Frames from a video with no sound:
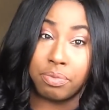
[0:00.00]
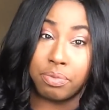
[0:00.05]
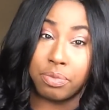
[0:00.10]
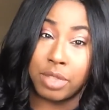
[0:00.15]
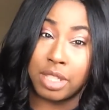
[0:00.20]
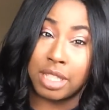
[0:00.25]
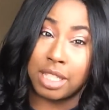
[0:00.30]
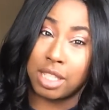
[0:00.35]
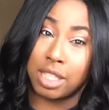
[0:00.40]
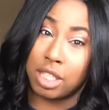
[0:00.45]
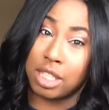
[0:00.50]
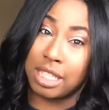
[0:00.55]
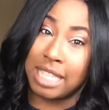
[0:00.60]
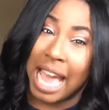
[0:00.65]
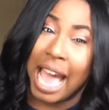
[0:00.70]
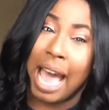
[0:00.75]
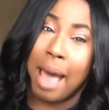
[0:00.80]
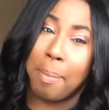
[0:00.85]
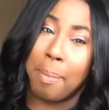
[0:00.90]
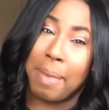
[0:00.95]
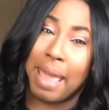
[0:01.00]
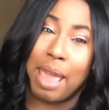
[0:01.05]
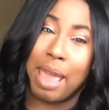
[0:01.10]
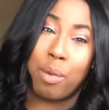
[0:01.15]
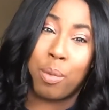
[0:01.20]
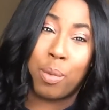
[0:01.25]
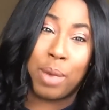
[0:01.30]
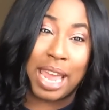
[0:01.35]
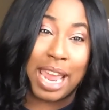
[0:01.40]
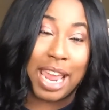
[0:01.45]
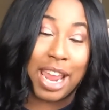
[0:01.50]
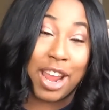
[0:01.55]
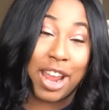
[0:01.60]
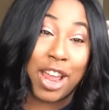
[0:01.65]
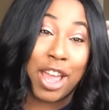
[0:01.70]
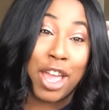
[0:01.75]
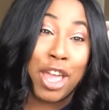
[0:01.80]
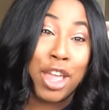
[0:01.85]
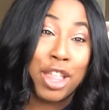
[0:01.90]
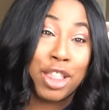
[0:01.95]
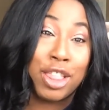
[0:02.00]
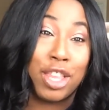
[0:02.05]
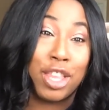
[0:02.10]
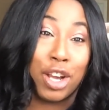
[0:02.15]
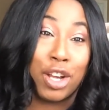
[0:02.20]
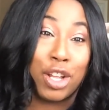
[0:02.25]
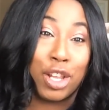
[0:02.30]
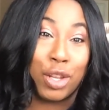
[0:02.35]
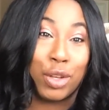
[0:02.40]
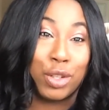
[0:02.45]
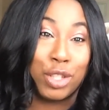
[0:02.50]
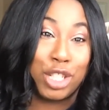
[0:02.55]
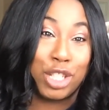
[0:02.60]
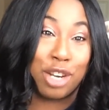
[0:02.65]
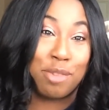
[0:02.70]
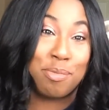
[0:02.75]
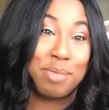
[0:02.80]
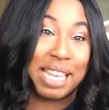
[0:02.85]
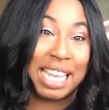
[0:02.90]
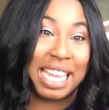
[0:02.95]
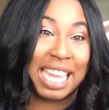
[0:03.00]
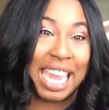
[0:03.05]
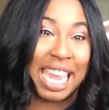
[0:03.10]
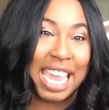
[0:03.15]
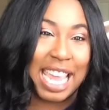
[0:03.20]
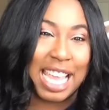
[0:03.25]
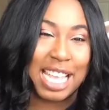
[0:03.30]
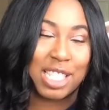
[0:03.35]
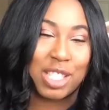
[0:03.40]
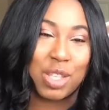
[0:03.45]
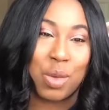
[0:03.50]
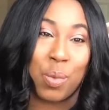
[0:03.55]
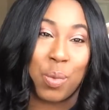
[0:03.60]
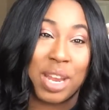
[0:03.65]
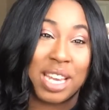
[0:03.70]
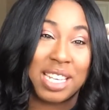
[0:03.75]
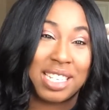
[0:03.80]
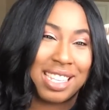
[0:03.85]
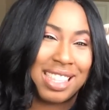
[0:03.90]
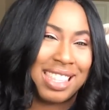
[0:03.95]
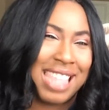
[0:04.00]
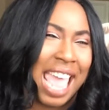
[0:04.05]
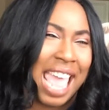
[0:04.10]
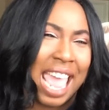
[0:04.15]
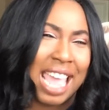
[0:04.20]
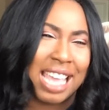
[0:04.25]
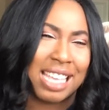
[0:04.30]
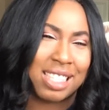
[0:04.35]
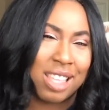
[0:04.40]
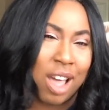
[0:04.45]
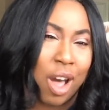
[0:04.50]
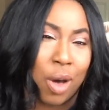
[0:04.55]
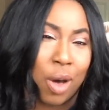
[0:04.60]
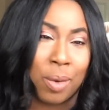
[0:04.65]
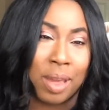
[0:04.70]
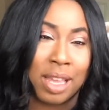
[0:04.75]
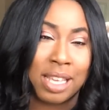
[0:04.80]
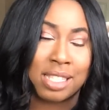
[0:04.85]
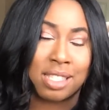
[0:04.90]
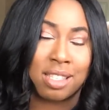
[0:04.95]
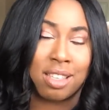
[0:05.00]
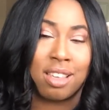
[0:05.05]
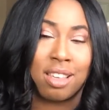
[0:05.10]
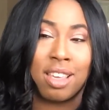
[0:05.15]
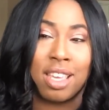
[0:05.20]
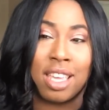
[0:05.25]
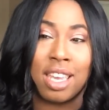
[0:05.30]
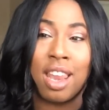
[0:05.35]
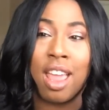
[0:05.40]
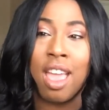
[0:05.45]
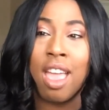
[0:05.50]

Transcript: stop and where the closure begins, which that is always good.